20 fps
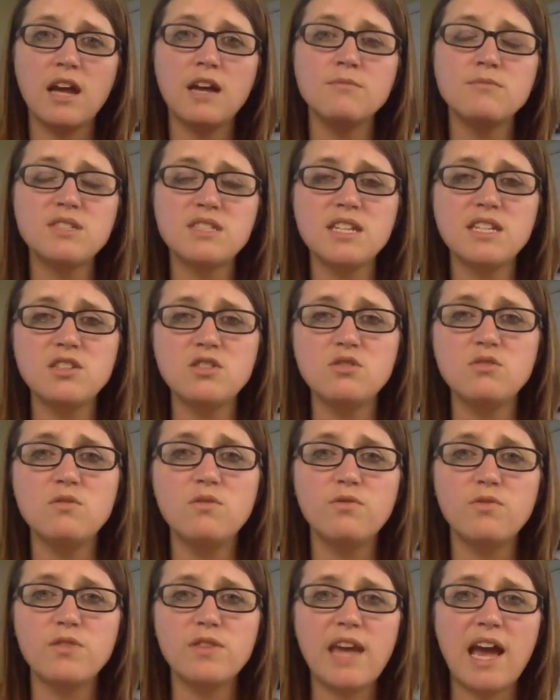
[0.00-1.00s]
stay
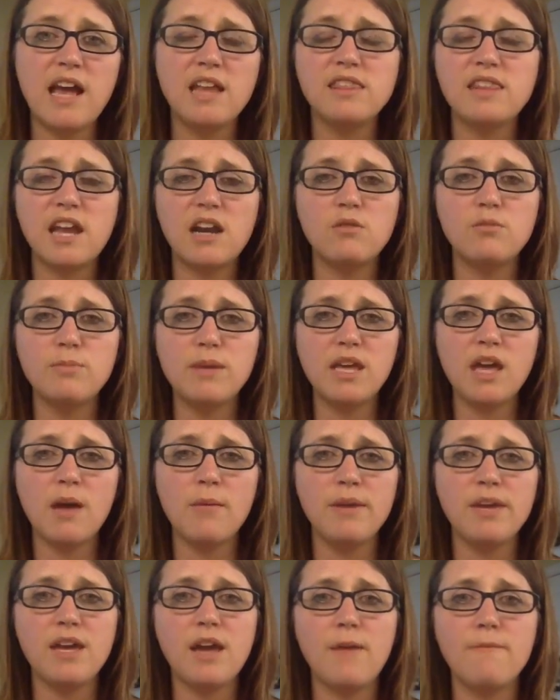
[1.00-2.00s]
tuned for that. That'll be
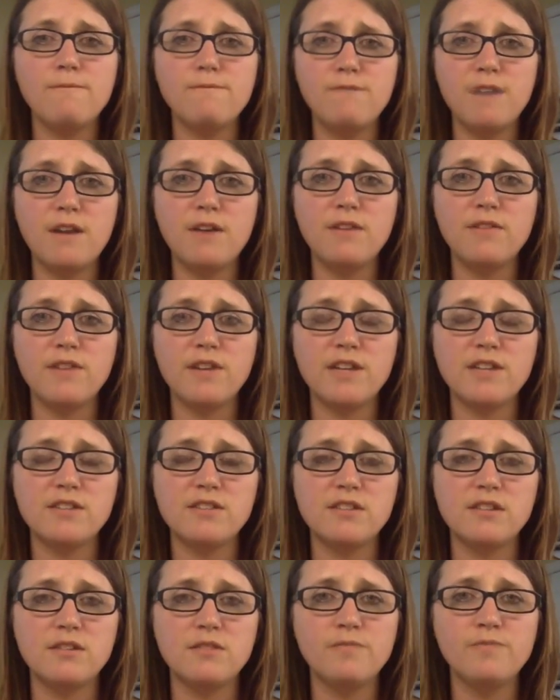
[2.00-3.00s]
coming up very, very
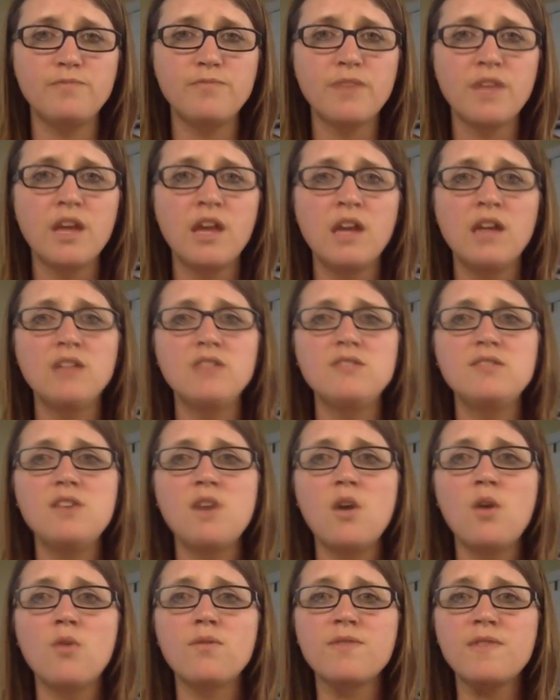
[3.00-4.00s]
soon.
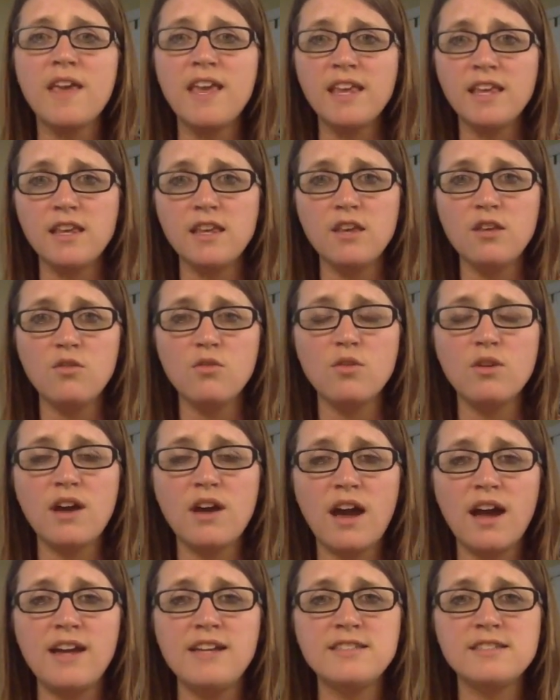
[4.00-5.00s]
So thank you
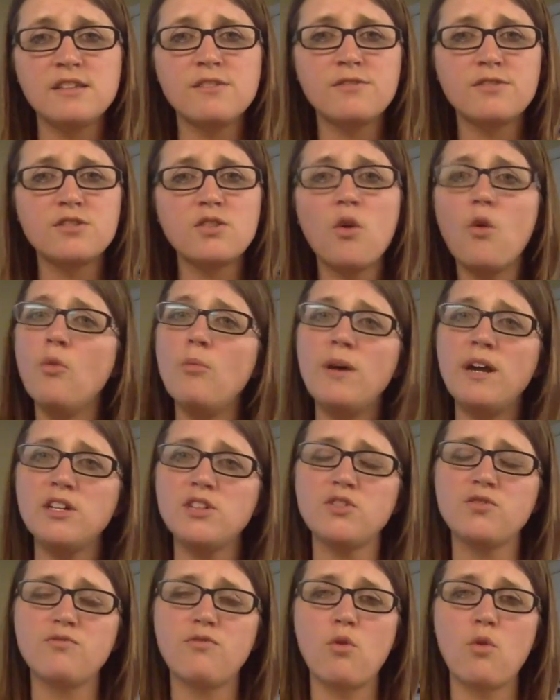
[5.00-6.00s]
guys so
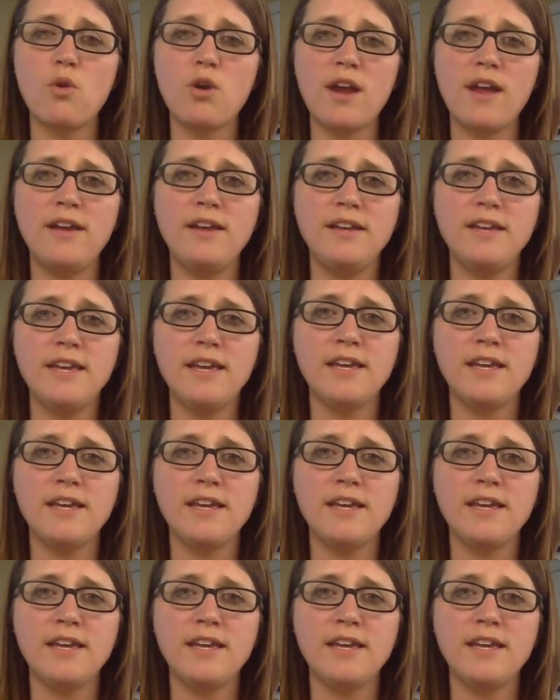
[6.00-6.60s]
much for hanging